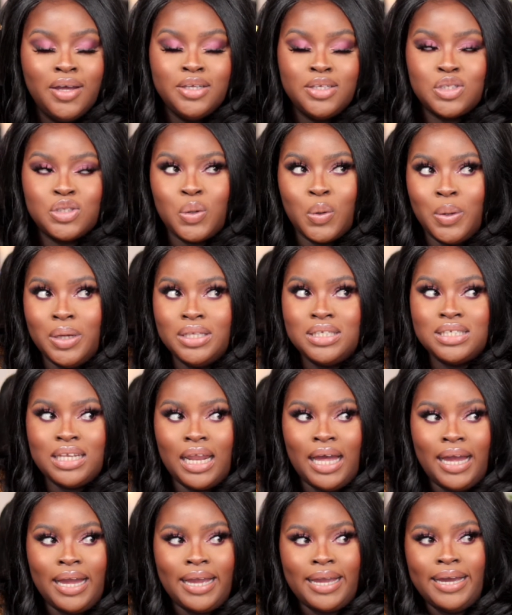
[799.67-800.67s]
So it's
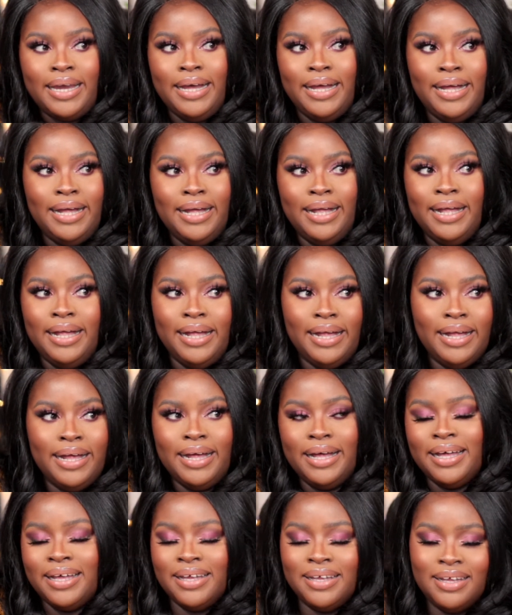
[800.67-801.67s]
like,
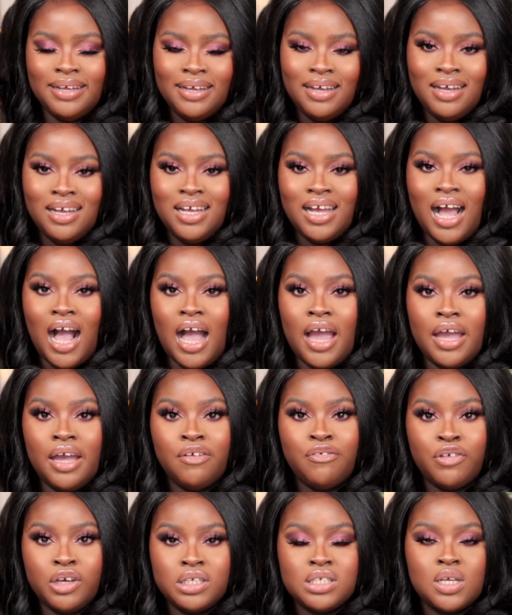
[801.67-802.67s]
uh, I
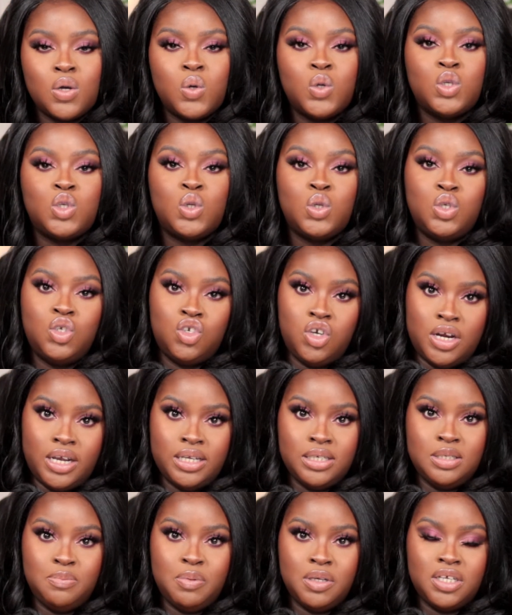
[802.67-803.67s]
at first I was so
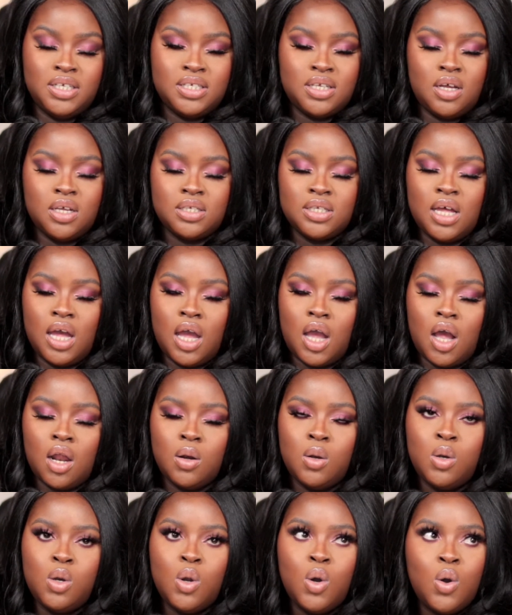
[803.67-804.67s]
stressed because I was like,
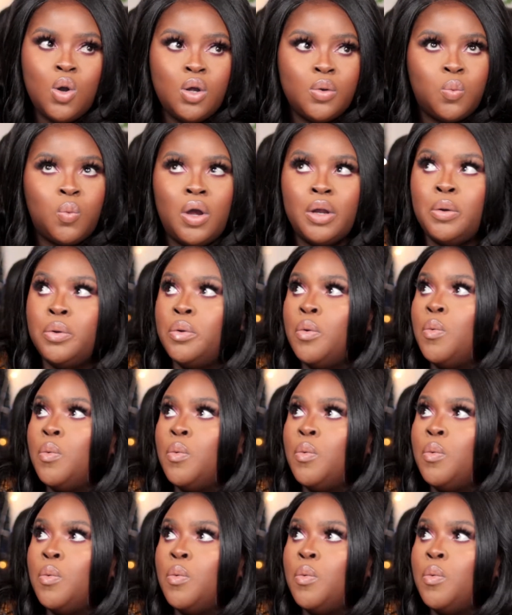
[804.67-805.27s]
Lord, I don't